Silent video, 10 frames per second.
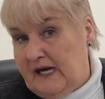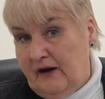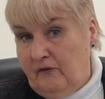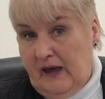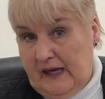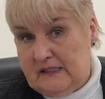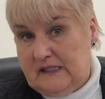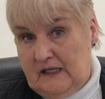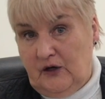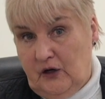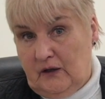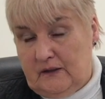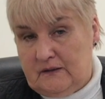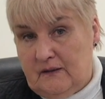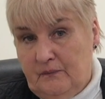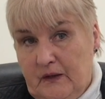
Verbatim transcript: are at in Ireland.